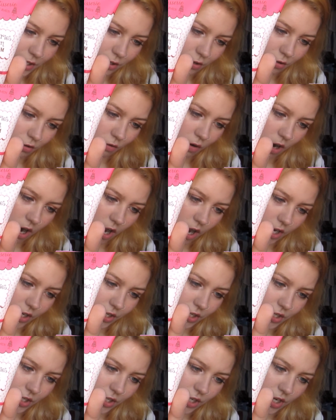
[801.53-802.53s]

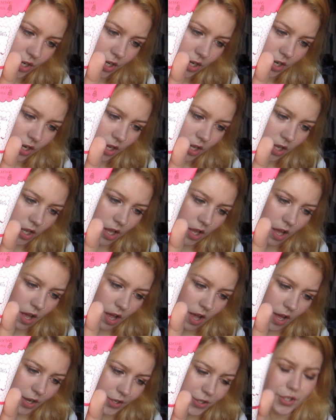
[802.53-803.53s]
crush,
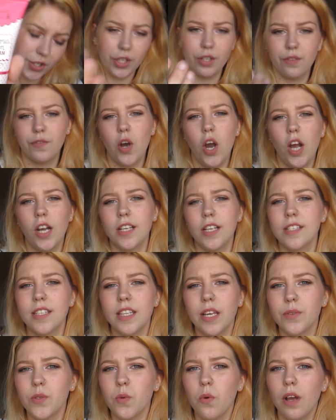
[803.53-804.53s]
sugared violets.
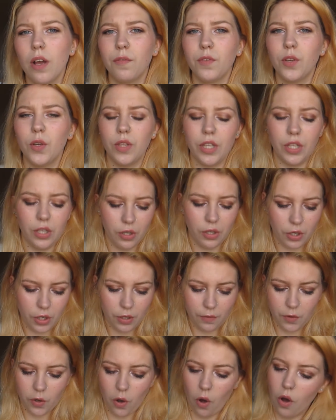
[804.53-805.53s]
There was quite a few that you could
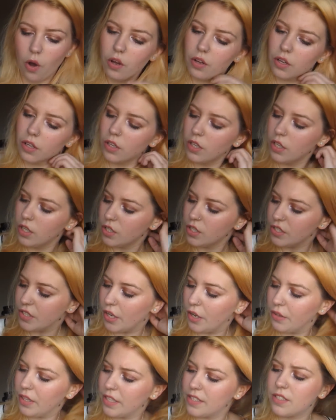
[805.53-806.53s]
have got.
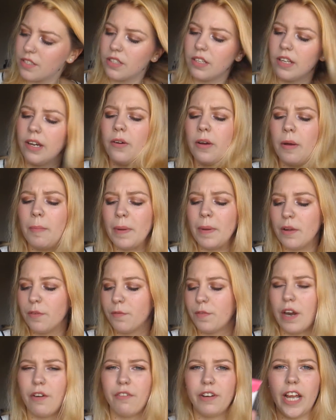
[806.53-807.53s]
So there's a bit of
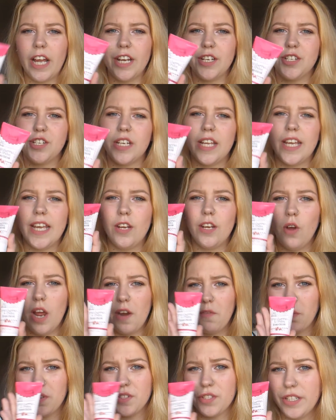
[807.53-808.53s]
variation here. Not
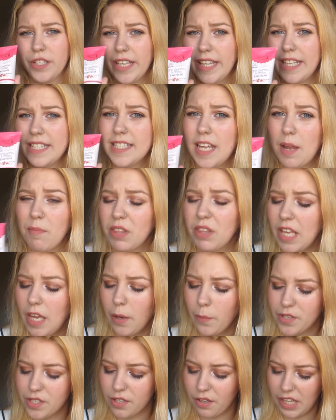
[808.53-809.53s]
everyone's going to get the same thing,
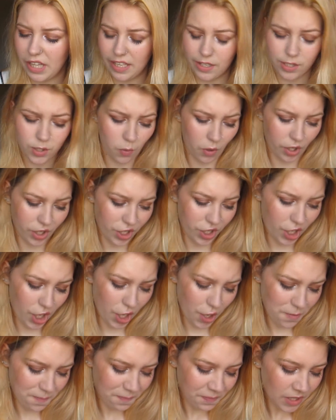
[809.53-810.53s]
which I think is quite
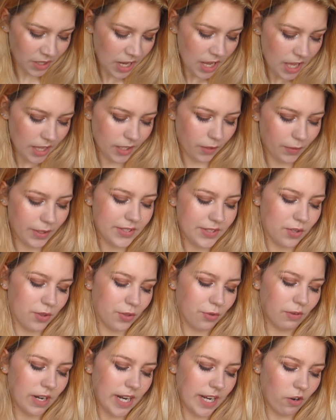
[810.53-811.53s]
cute. Now these are
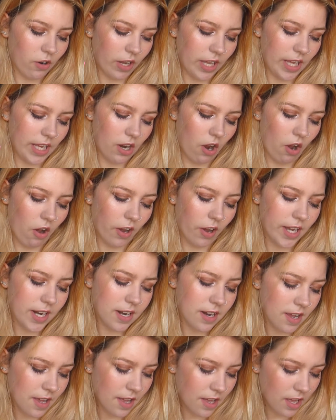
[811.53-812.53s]

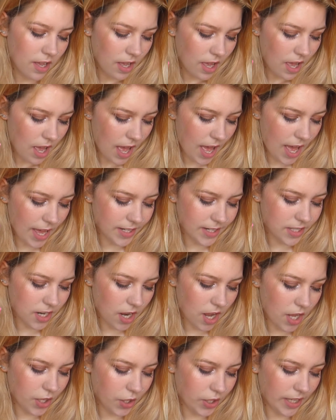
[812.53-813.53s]
$3.99, and
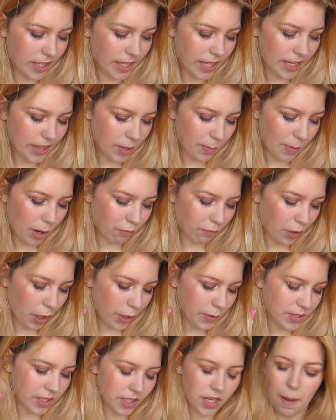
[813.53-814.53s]
you can get them at
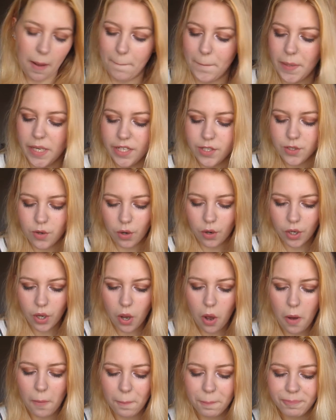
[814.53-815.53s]

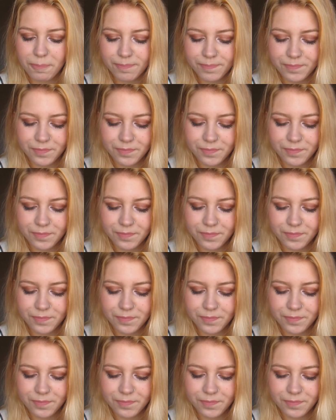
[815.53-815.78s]
roseandcompany.com.